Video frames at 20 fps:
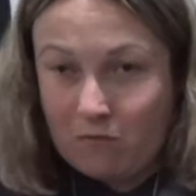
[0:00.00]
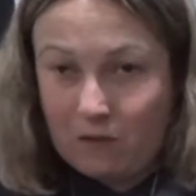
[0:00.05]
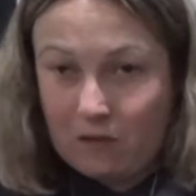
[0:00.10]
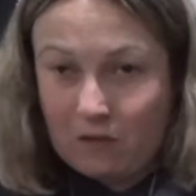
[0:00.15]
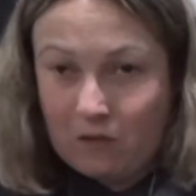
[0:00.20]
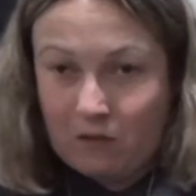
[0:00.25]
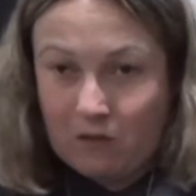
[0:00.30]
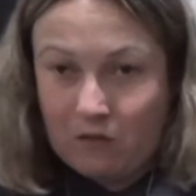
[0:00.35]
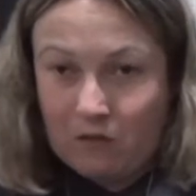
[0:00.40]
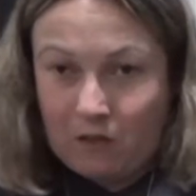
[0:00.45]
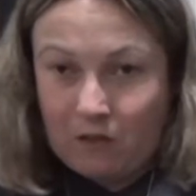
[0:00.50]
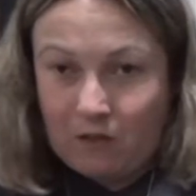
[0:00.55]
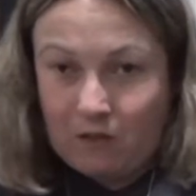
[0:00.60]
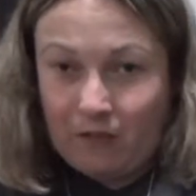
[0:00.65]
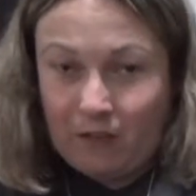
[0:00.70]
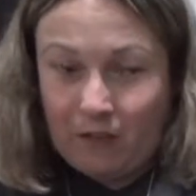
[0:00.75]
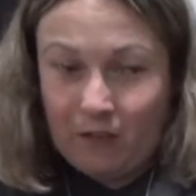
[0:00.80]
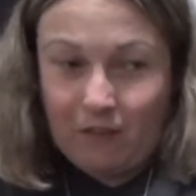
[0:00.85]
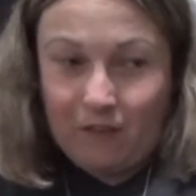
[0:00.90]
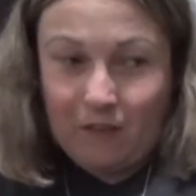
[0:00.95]
It's good
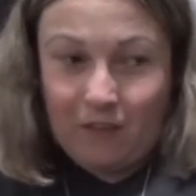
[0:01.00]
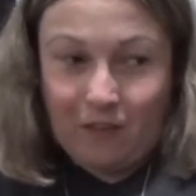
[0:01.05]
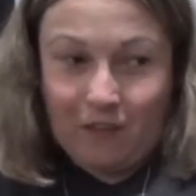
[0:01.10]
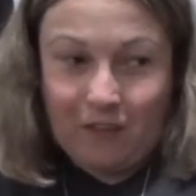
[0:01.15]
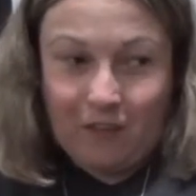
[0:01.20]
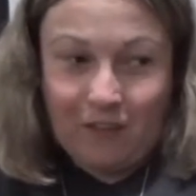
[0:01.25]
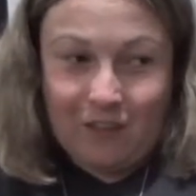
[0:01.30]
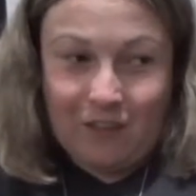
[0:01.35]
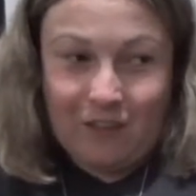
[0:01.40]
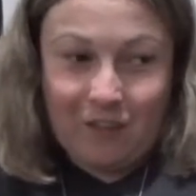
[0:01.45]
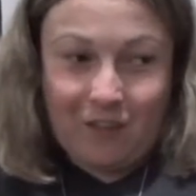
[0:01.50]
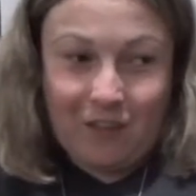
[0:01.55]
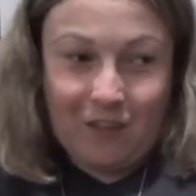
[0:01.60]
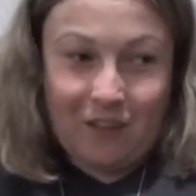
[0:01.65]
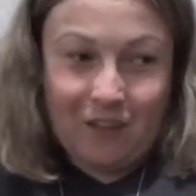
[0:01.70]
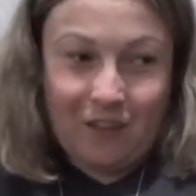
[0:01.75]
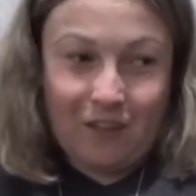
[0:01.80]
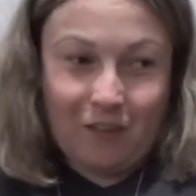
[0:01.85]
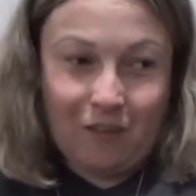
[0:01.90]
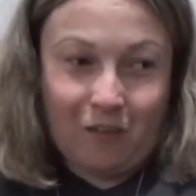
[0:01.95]
sometimes when there's
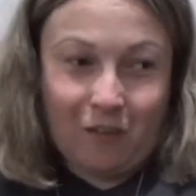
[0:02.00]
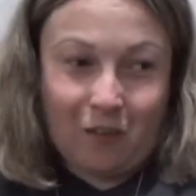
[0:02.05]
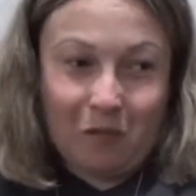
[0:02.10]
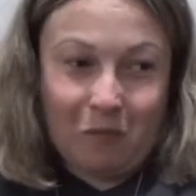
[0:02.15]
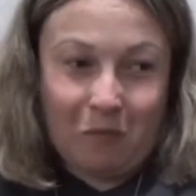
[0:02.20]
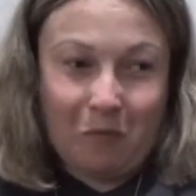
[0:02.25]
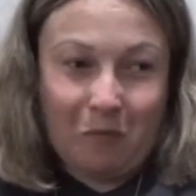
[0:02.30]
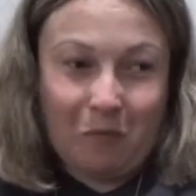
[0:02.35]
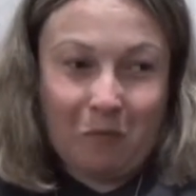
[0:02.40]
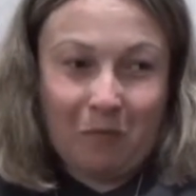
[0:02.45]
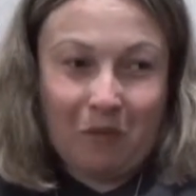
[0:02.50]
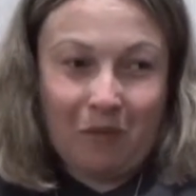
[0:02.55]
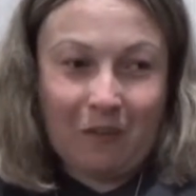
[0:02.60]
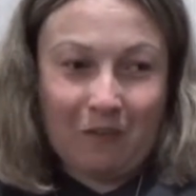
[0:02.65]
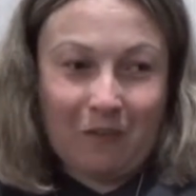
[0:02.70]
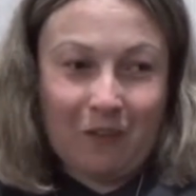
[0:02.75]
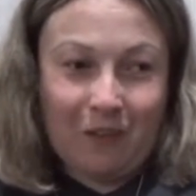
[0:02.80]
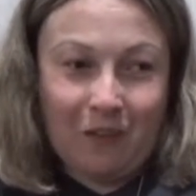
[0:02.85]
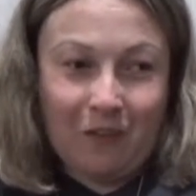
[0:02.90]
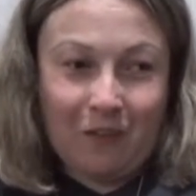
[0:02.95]
crazy and dodgy people that
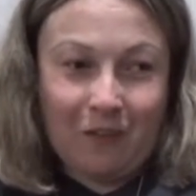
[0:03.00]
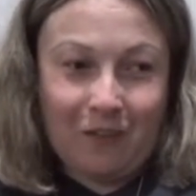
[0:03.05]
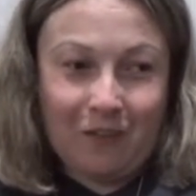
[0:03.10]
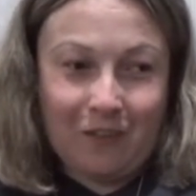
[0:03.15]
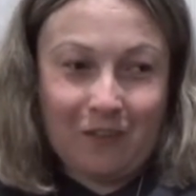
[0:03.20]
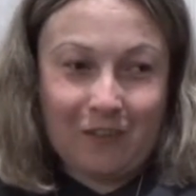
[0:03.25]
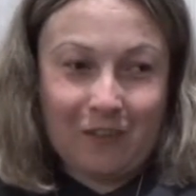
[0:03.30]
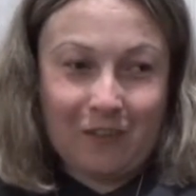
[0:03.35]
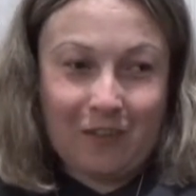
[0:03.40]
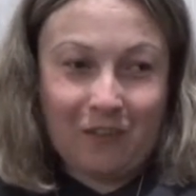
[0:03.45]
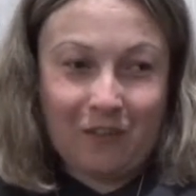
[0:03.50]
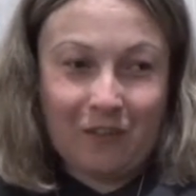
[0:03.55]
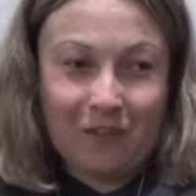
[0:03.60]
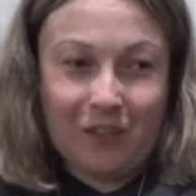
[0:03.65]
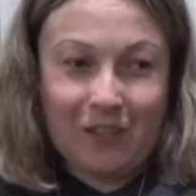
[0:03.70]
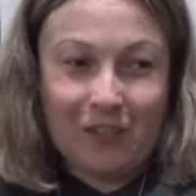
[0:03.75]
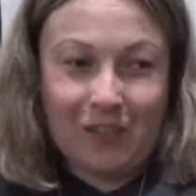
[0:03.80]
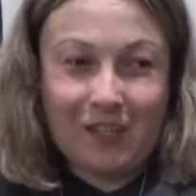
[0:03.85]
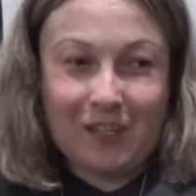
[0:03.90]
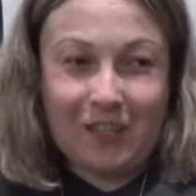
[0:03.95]
make you feel safer.